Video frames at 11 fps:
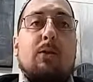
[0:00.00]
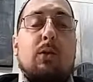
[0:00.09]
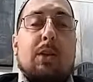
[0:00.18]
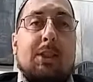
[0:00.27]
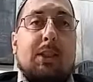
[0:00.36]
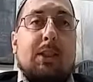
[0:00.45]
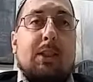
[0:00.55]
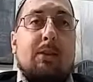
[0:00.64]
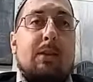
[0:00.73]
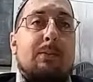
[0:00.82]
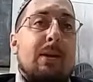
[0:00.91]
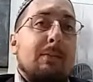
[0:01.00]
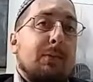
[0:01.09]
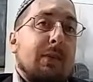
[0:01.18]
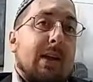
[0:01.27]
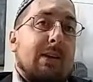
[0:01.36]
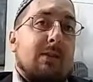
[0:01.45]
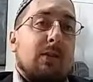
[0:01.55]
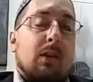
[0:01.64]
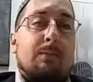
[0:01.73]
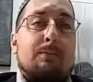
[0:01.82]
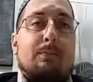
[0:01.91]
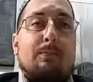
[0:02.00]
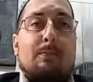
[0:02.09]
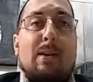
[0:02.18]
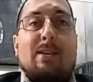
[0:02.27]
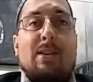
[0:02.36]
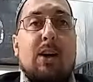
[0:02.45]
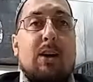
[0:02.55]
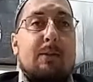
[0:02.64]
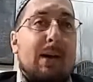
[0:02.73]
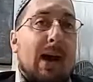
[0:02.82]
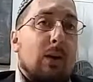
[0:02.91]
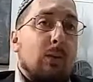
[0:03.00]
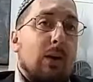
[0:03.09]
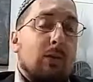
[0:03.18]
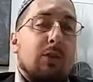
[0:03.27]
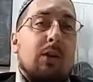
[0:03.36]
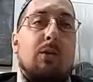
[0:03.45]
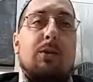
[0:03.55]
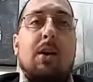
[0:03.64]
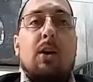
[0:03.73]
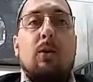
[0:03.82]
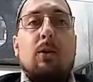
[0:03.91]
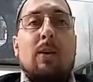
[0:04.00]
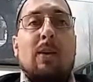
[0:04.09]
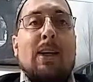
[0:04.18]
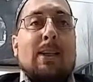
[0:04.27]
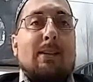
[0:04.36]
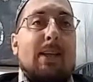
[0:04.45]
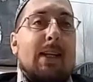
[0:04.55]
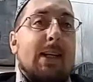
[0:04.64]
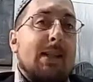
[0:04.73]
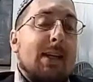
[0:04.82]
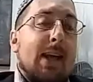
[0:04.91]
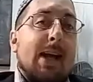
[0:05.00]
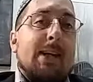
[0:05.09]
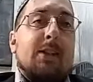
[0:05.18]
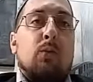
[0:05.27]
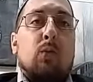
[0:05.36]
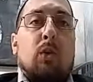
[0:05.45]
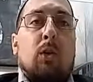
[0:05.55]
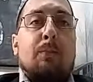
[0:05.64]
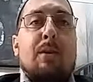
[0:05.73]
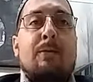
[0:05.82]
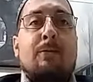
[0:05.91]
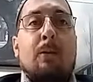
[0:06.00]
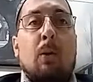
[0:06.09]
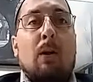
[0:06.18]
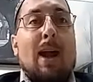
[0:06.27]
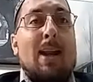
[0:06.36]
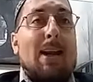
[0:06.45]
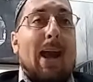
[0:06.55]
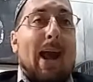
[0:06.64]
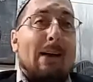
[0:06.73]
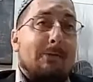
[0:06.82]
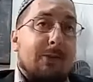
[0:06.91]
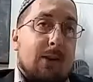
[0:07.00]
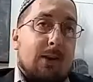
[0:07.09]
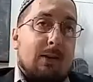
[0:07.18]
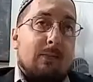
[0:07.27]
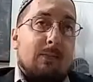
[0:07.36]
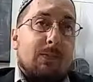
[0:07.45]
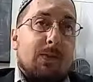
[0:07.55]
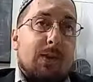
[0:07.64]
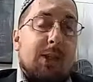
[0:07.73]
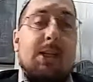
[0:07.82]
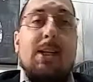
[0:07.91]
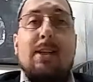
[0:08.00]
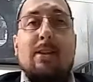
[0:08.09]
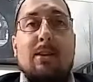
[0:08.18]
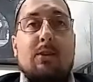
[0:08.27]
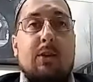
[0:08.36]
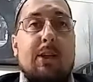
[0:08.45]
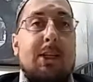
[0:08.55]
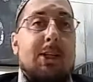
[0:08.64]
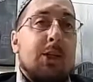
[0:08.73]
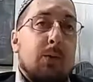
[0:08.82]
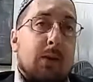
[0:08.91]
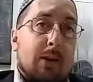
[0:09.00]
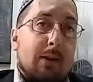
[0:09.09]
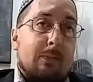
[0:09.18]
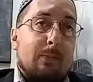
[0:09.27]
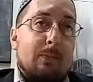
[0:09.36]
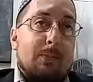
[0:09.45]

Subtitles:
of Christians and people that are messianic backgrounds don't know is that in the ancient world before and after Jesus or Yeshua,